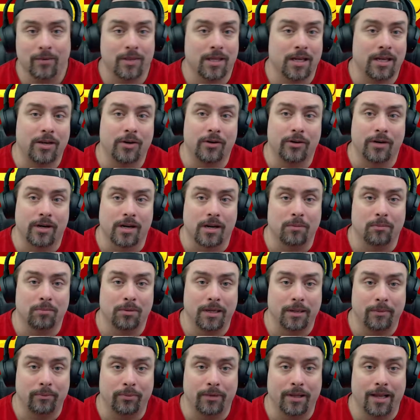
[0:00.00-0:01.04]
think you're a
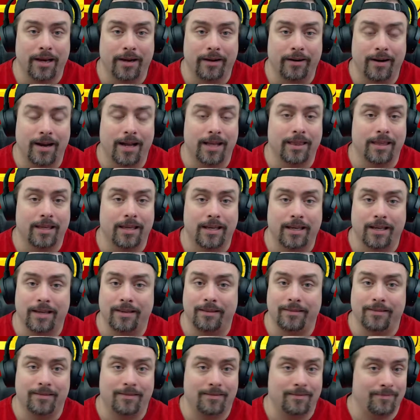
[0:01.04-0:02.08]
complete player. I think
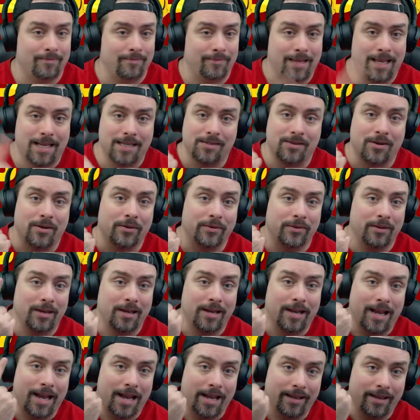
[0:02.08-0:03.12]
that's all you
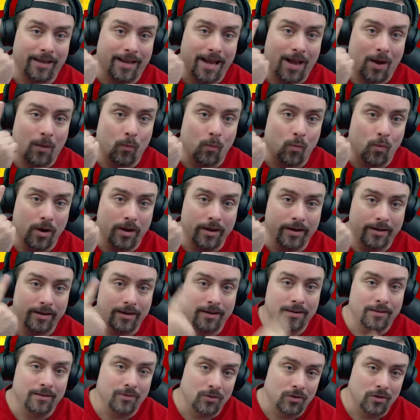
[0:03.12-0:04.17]
got. You got
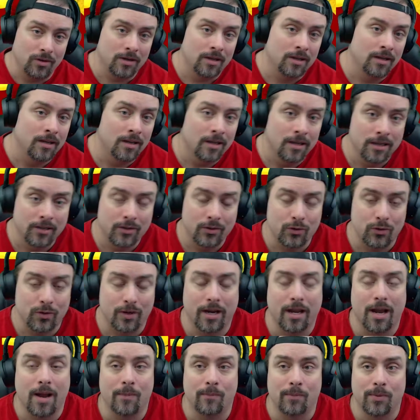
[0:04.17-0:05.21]
one
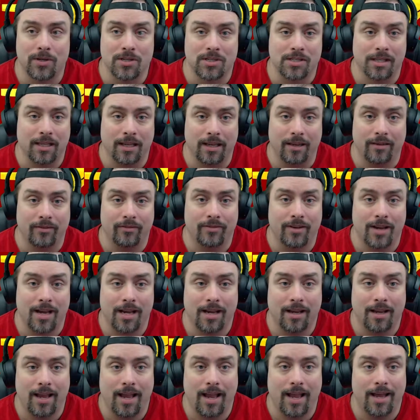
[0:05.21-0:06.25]
trick up your sleeve,
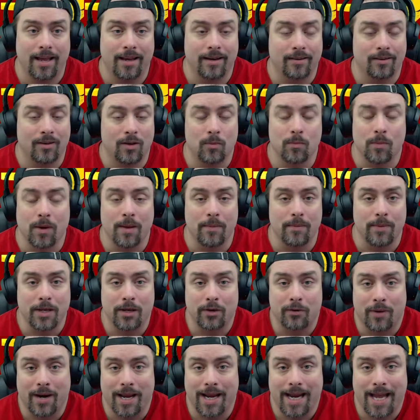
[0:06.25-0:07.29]
and you might be
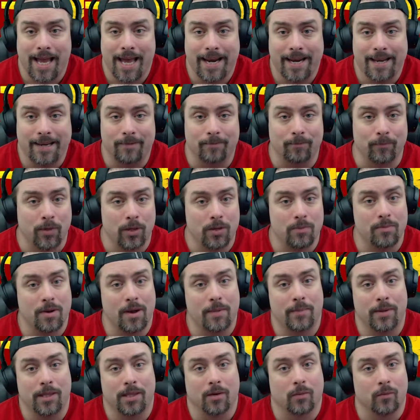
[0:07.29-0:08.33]
great at it. You might
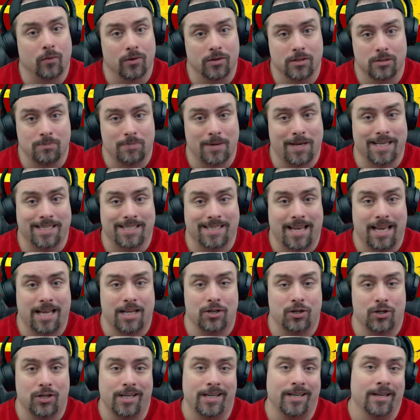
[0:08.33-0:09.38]
be the world's best
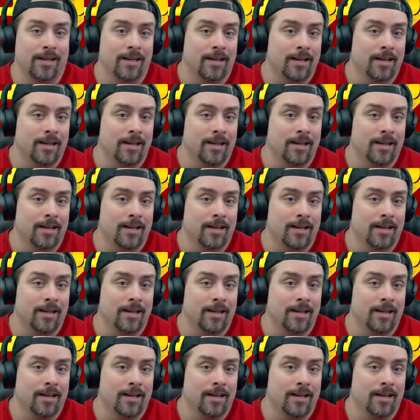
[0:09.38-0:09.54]
Genji,